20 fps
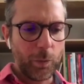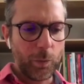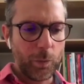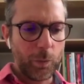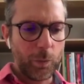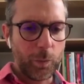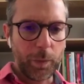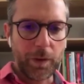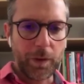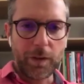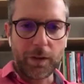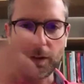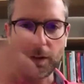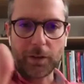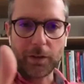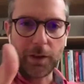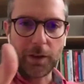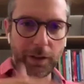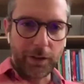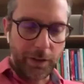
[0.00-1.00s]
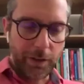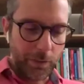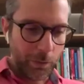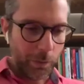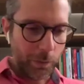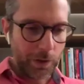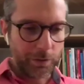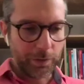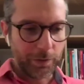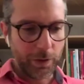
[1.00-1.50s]
But I think
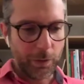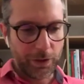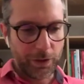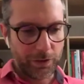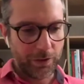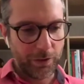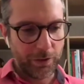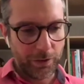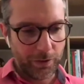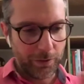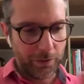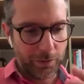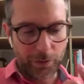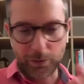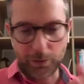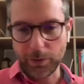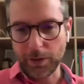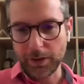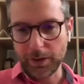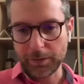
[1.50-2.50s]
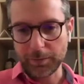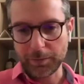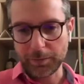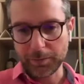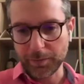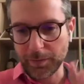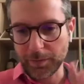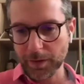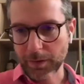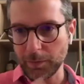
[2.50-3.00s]
one of the questions of you,
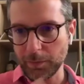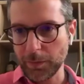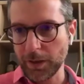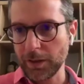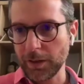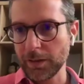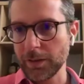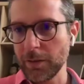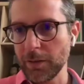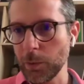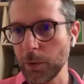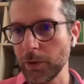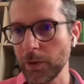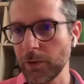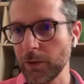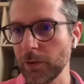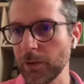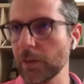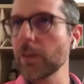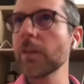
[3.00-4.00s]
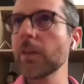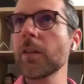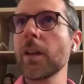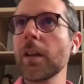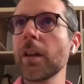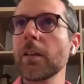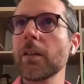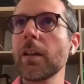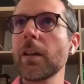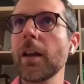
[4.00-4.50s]
Michael, was
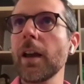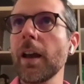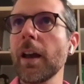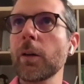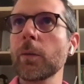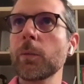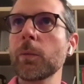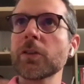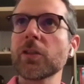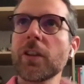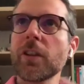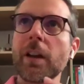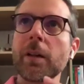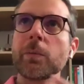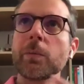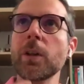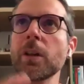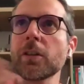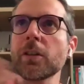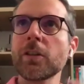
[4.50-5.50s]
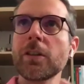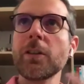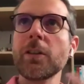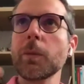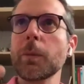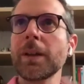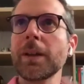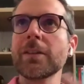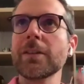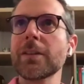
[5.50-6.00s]
how much time you actually
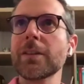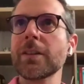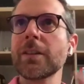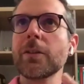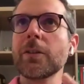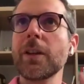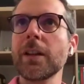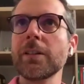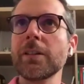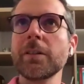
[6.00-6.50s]
spend together in